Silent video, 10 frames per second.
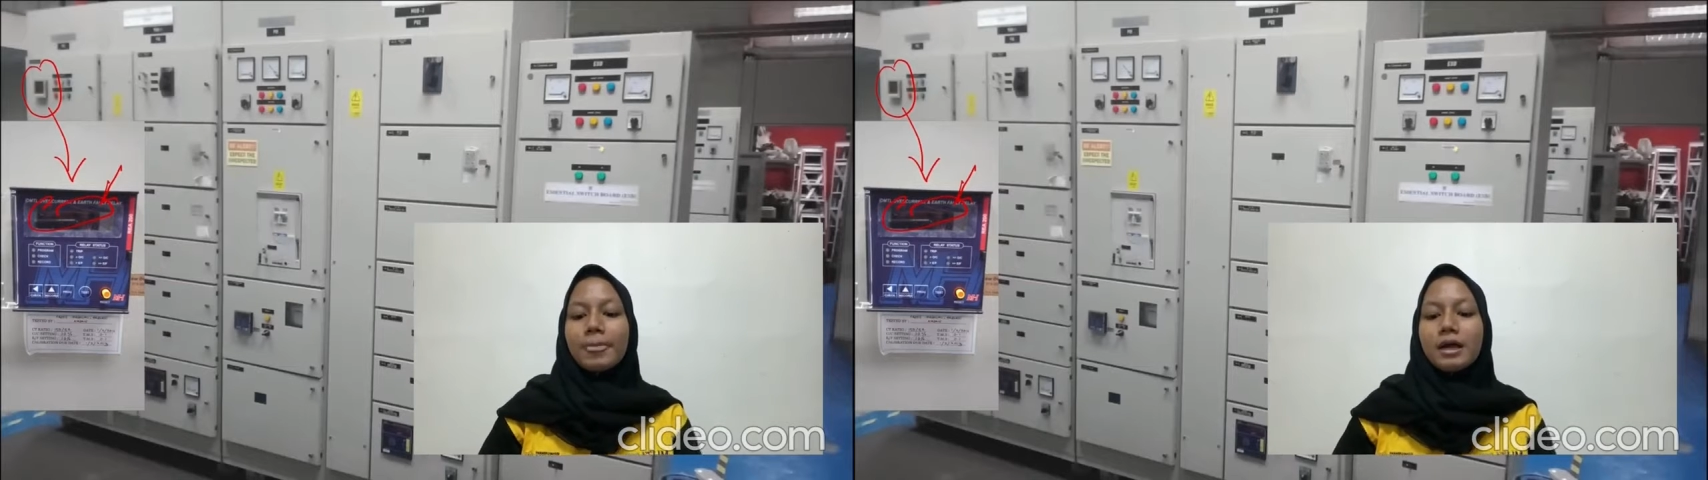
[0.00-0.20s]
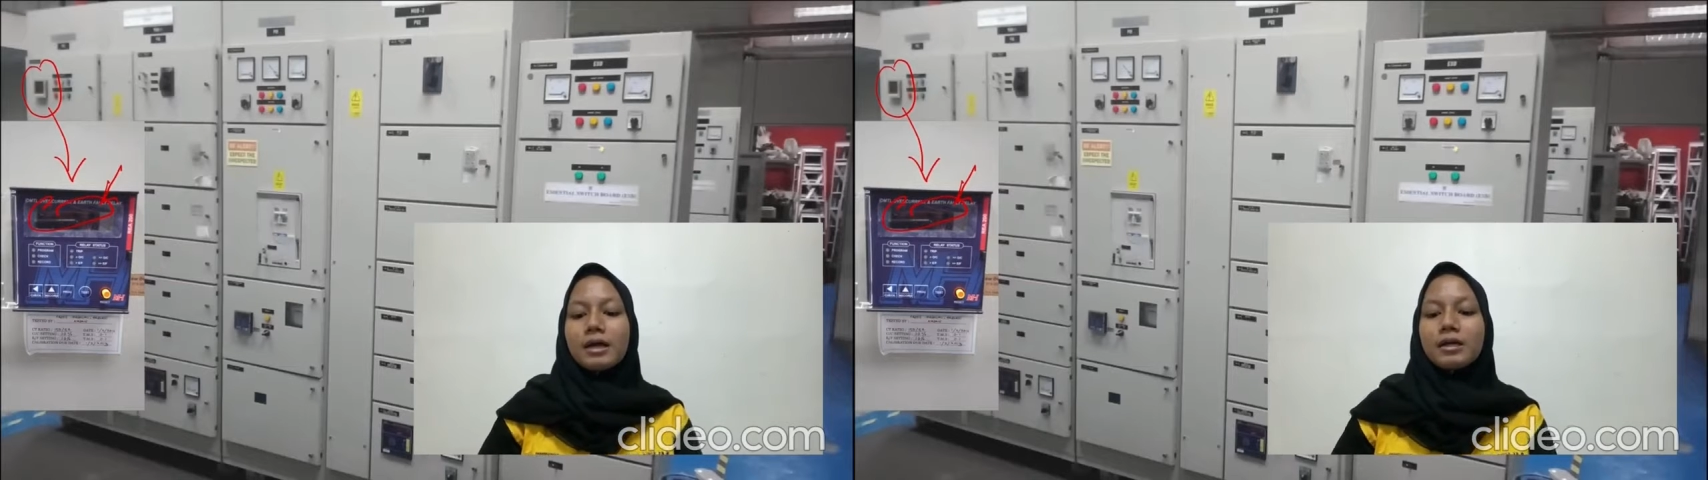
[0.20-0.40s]

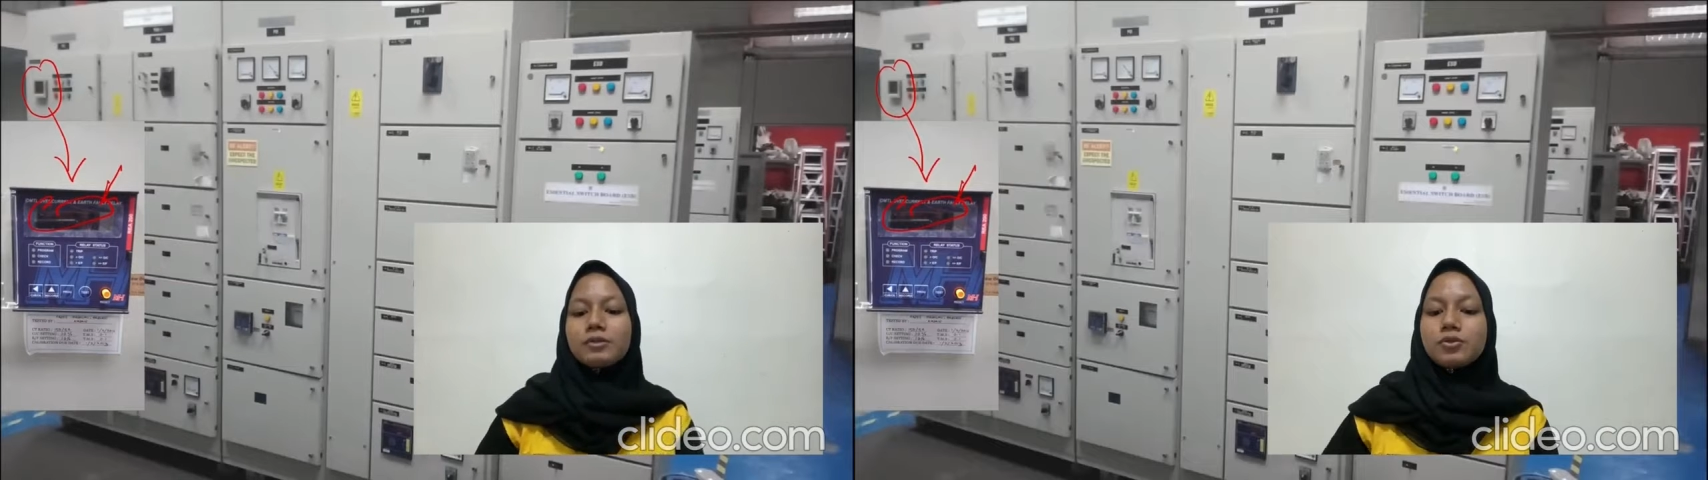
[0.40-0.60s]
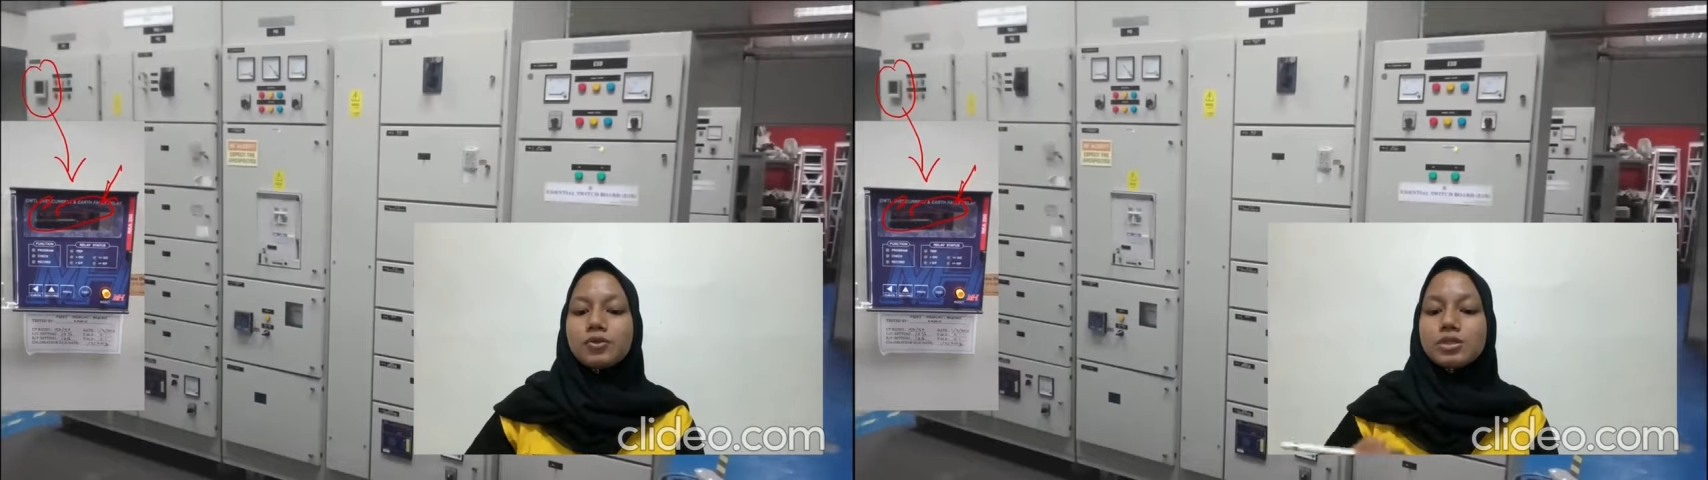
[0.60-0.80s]

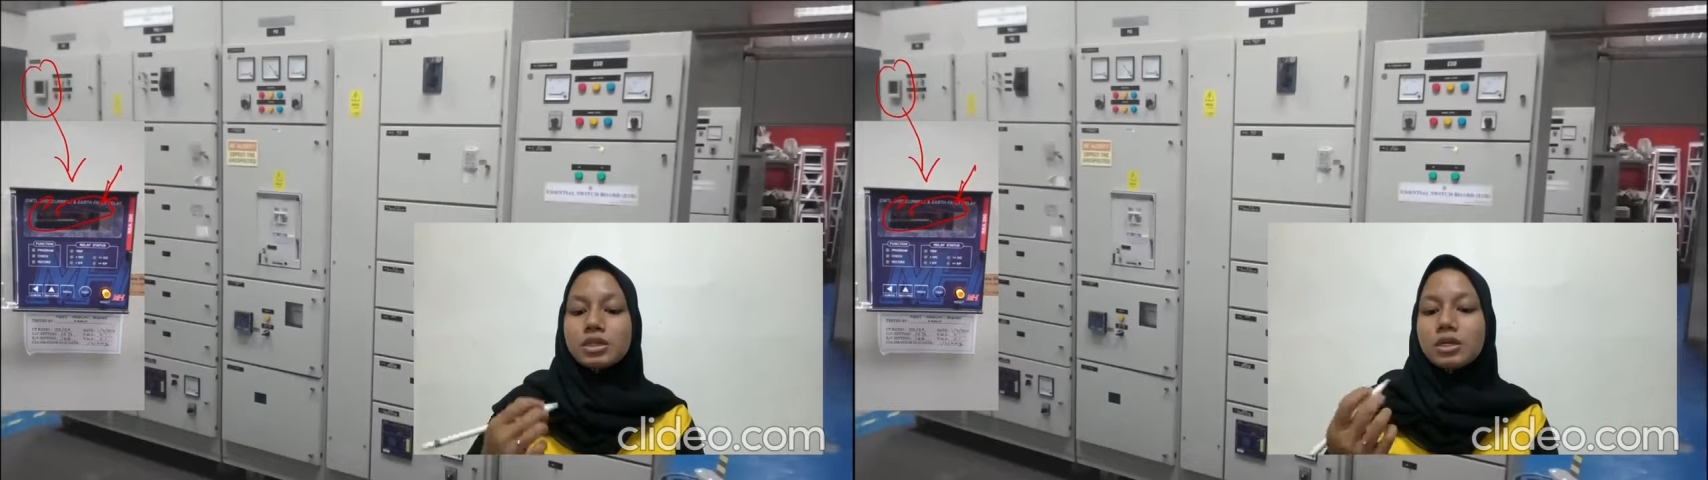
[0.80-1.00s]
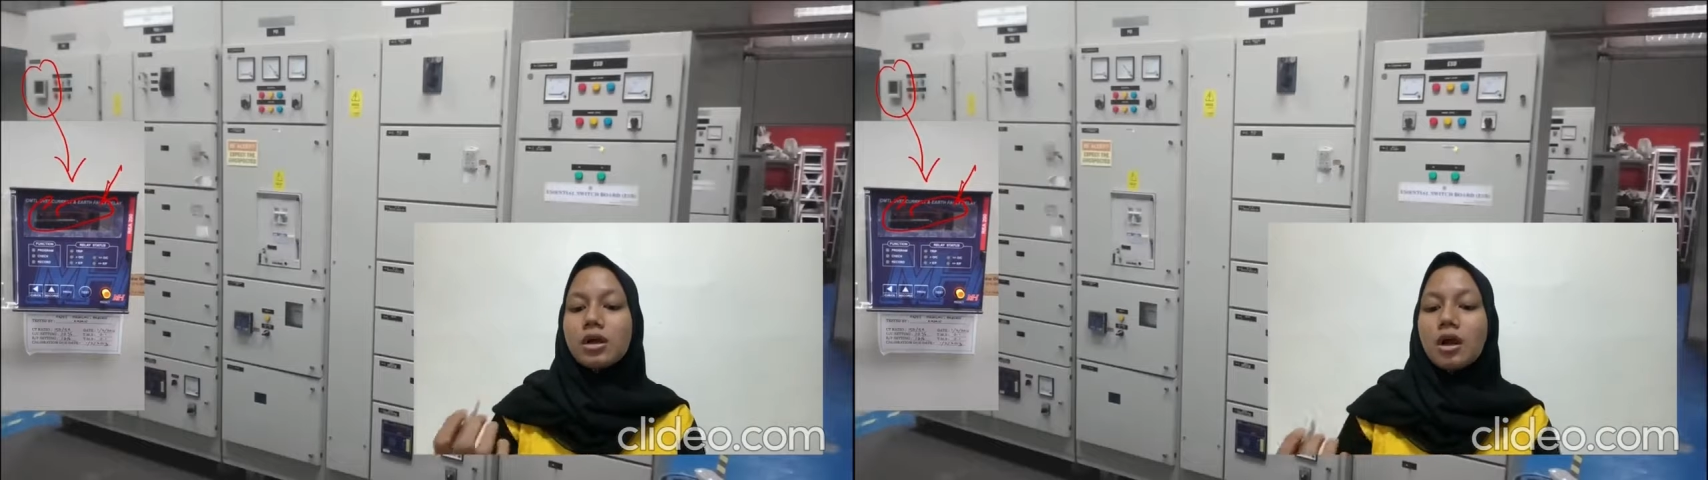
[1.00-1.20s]
to
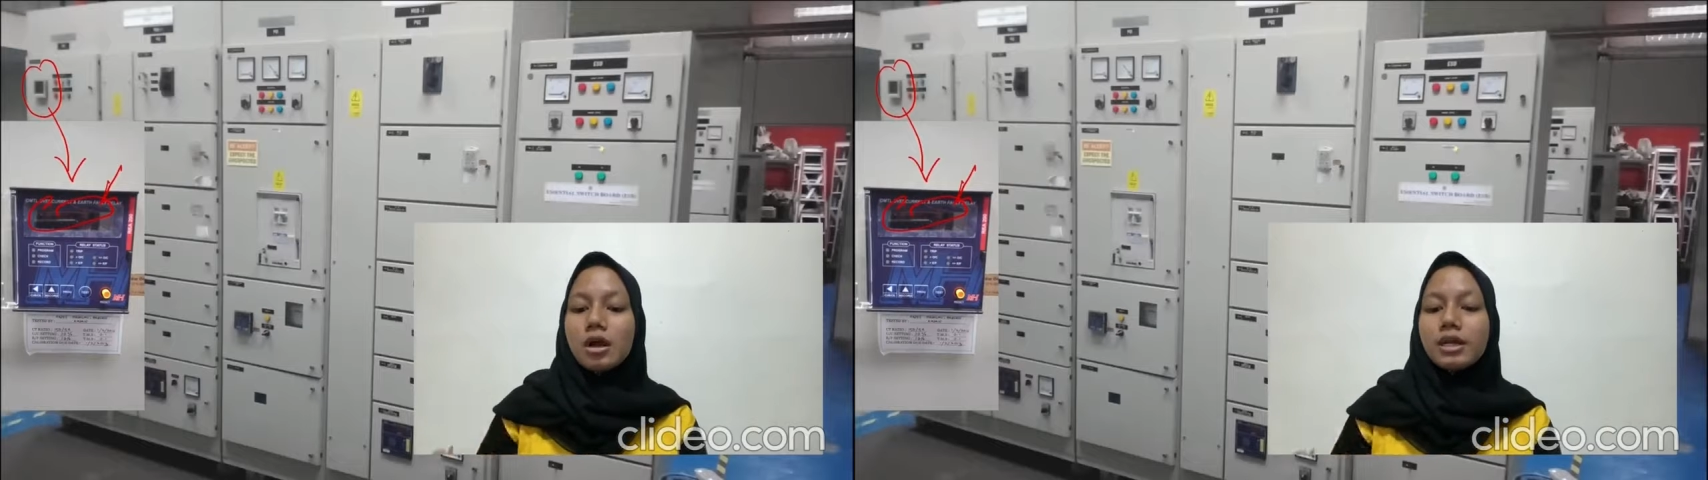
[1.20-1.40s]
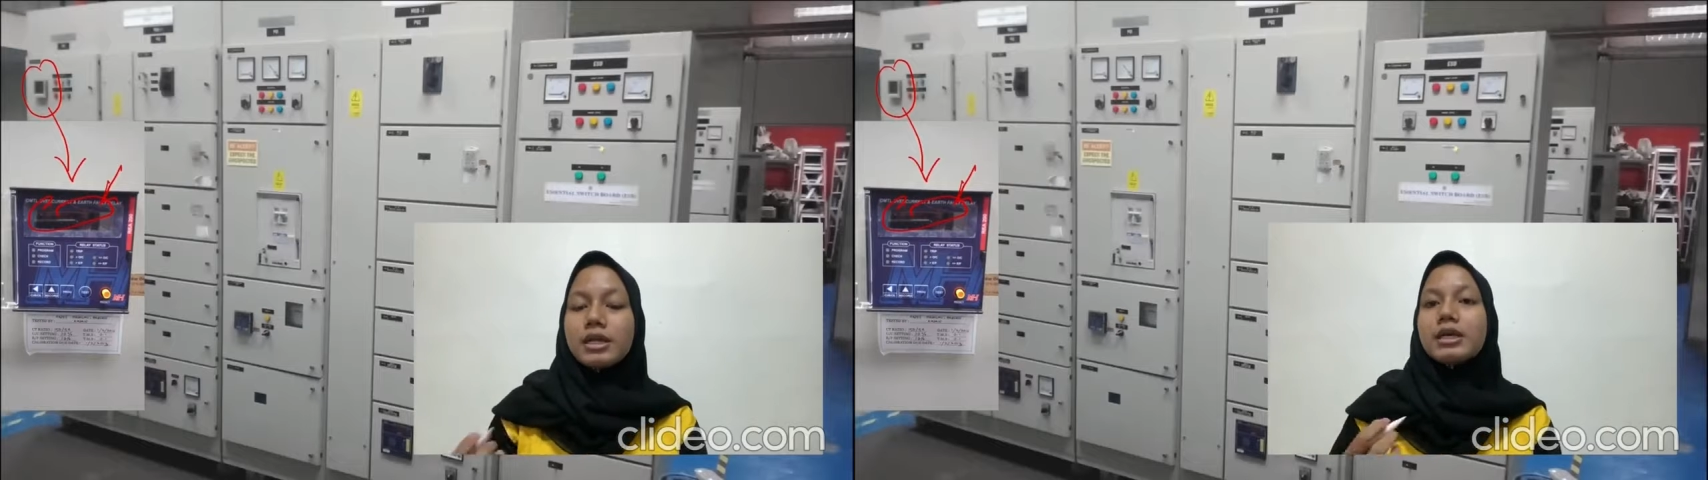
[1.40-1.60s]
turn on